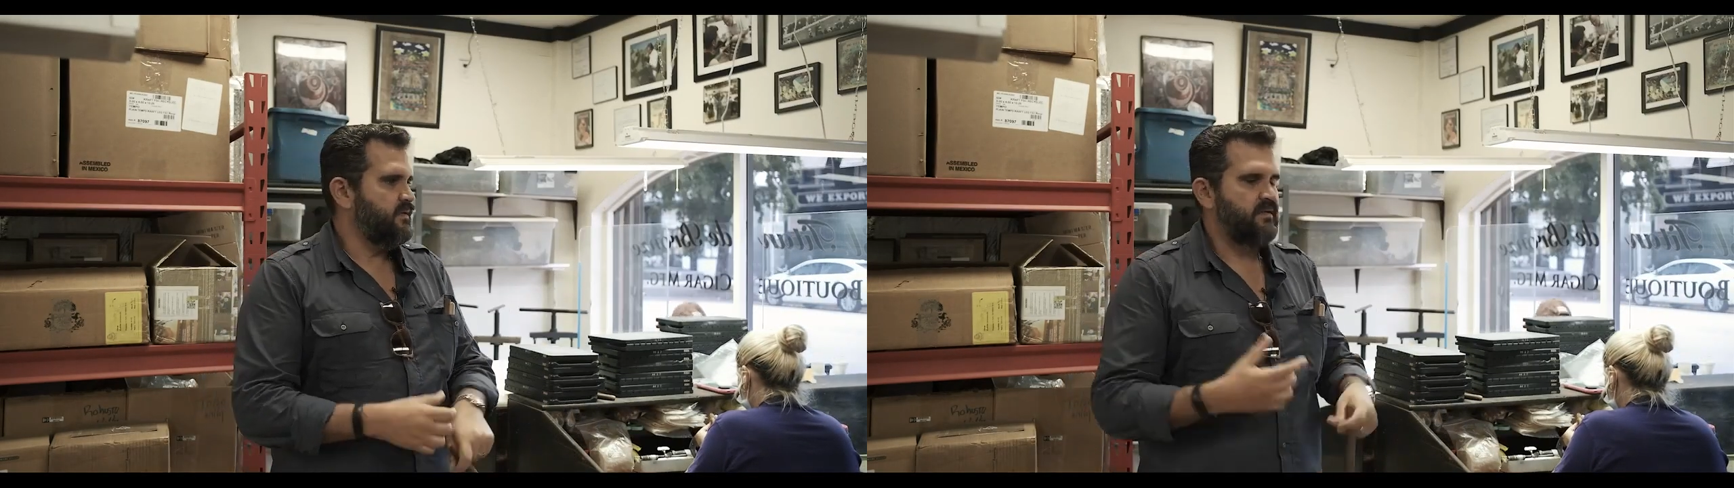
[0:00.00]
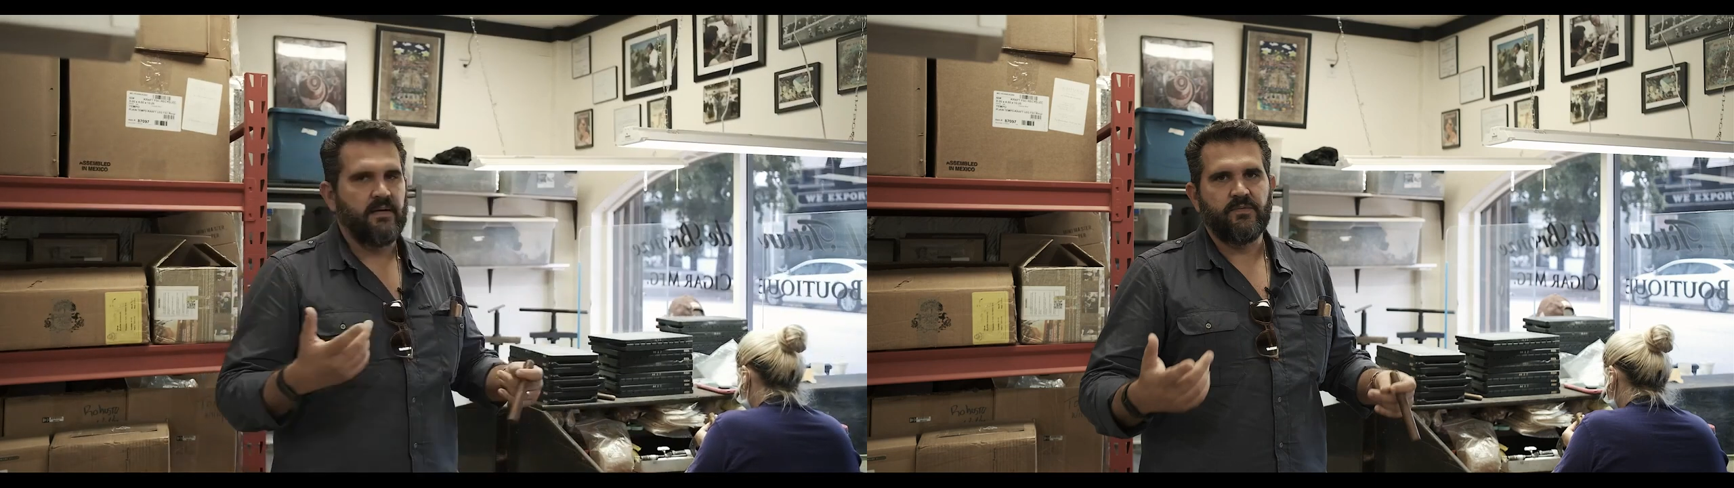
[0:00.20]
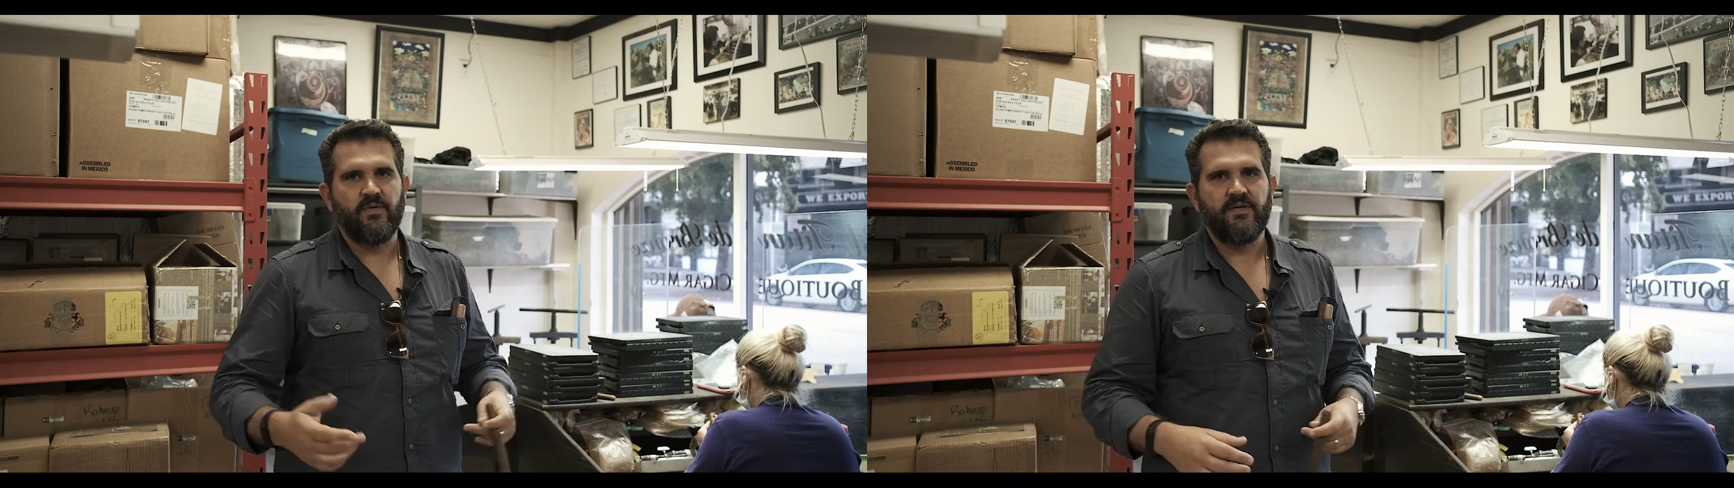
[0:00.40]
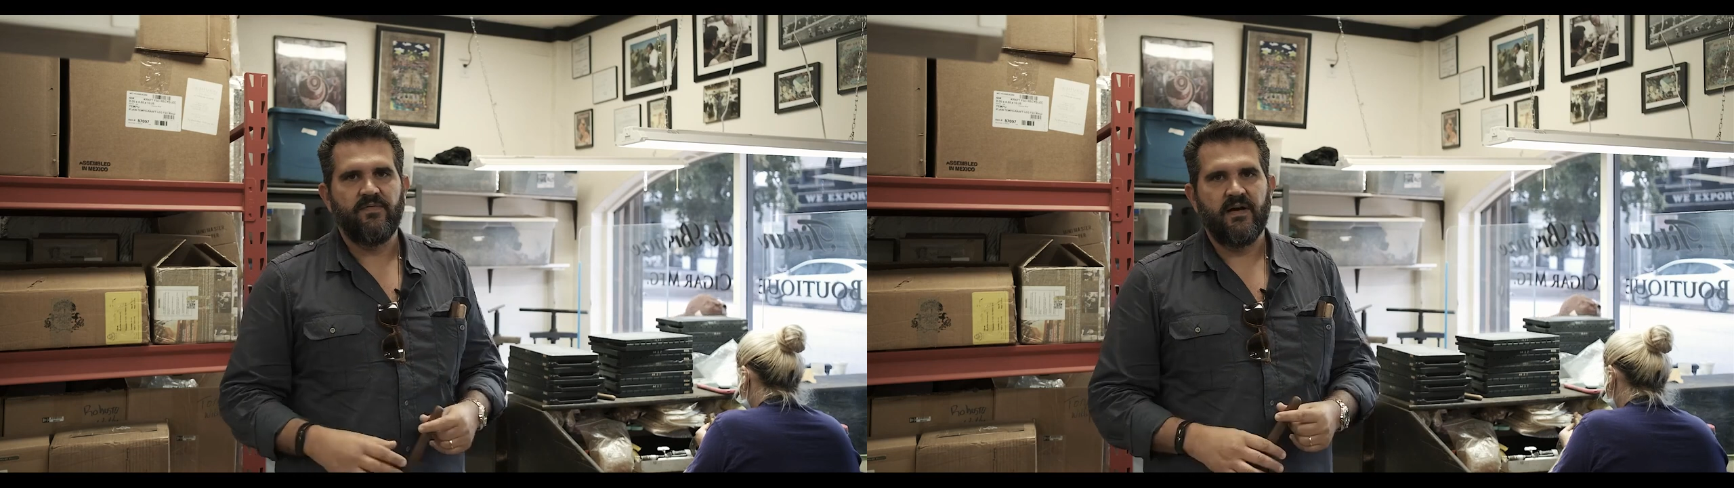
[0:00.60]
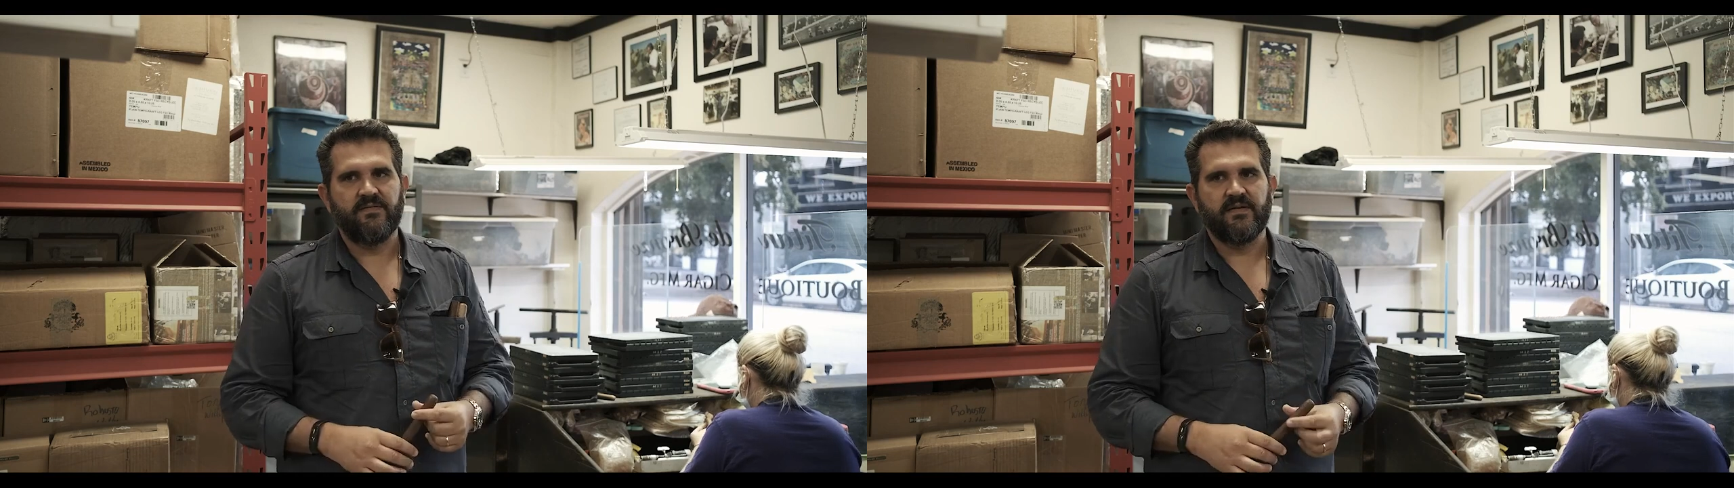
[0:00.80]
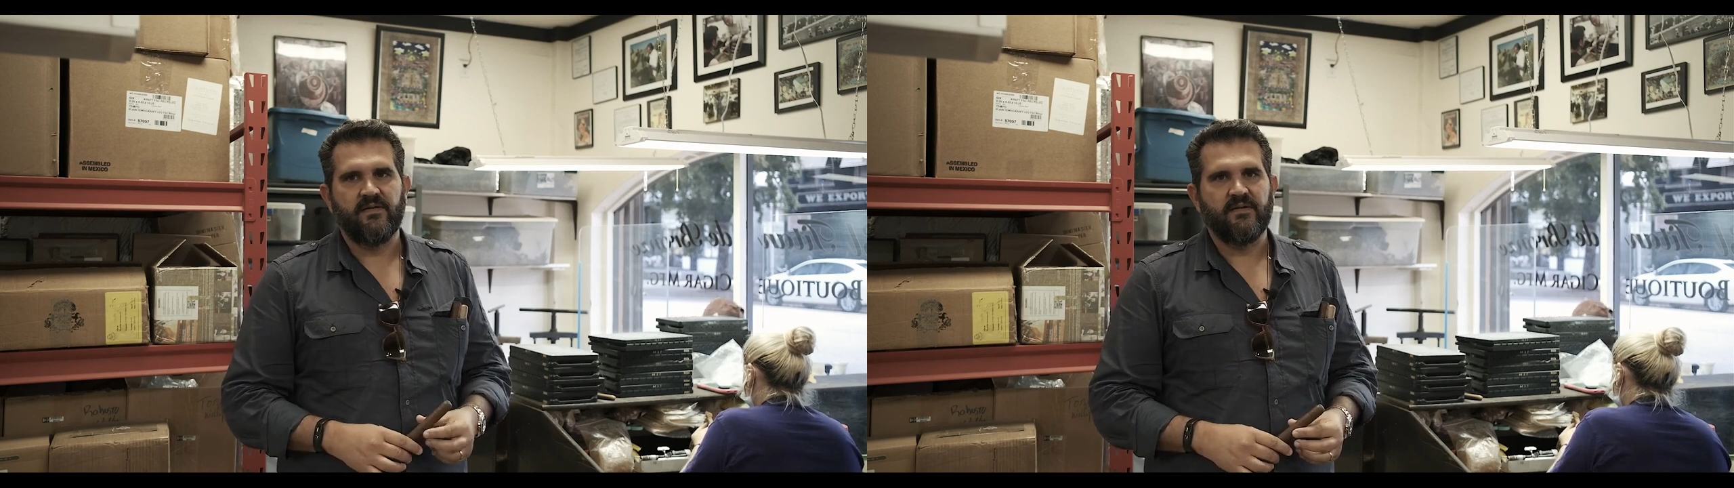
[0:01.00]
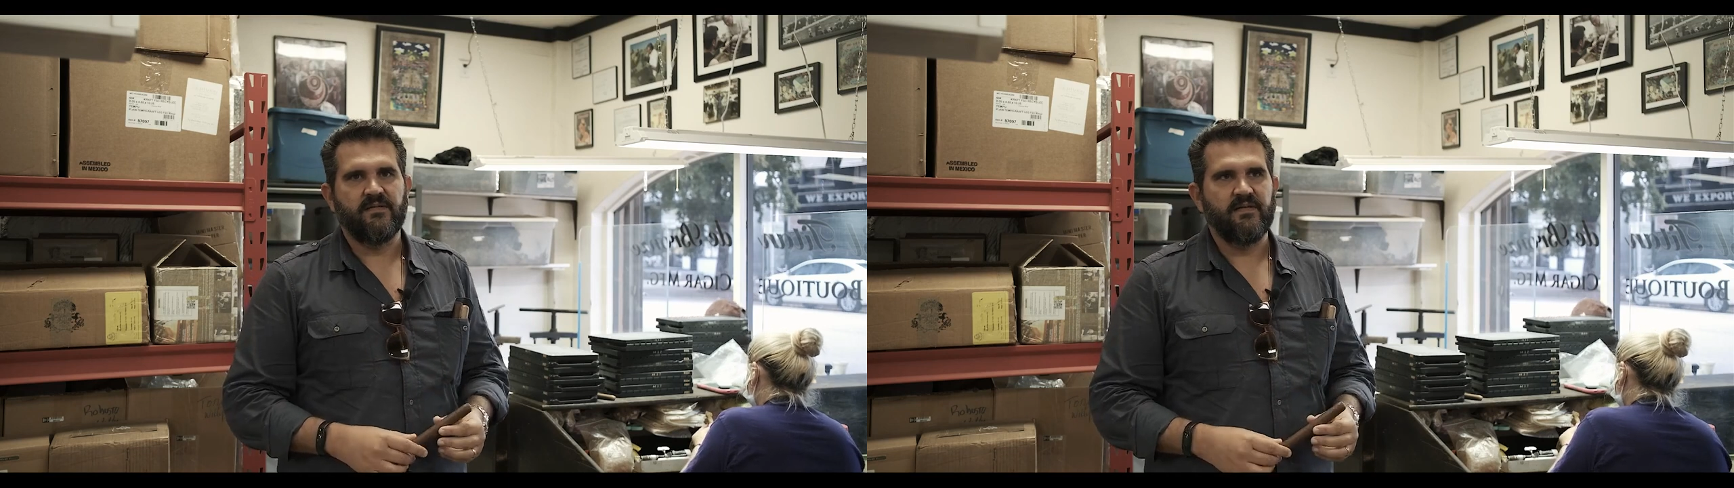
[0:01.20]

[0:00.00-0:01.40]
of the top 25 cigars